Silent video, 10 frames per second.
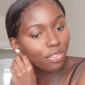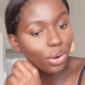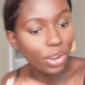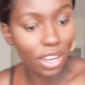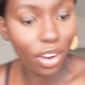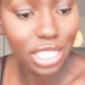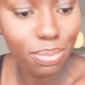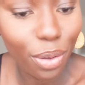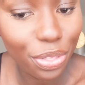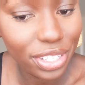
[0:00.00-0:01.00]
I've got in the last
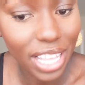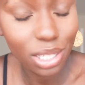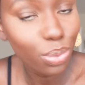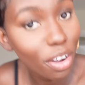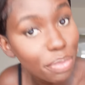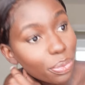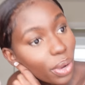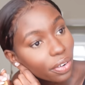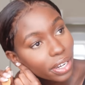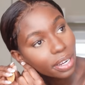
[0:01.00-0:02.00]
month. That's what I've been
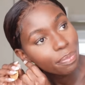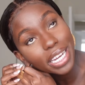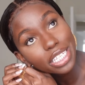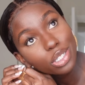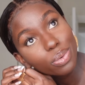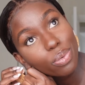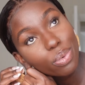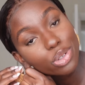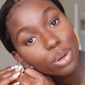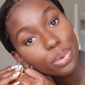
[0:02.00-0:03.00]
wearing. I need to do a
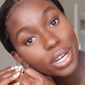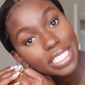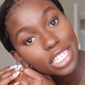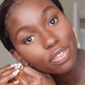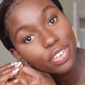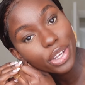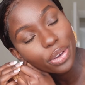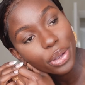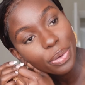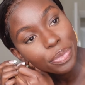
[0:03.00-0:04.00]
wardrobe organization
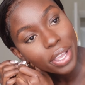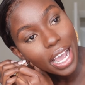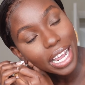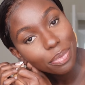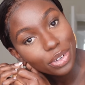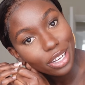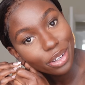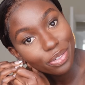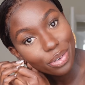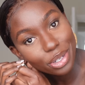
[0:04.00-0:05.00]
video, and I'm really
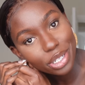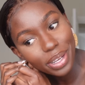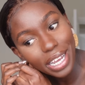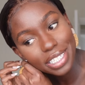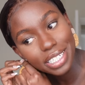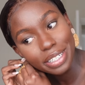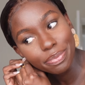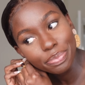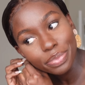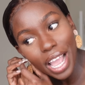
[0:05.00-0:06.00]
looking forward to it,
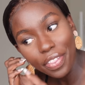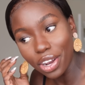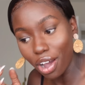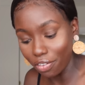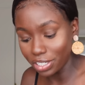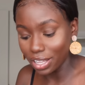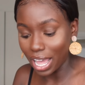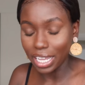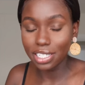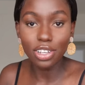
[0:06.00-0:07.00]
actually. And then after
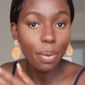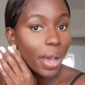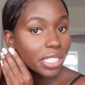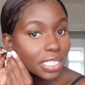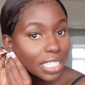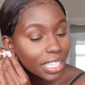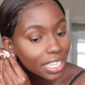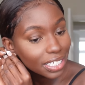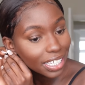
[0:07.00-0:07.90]
that, I can start purchasing things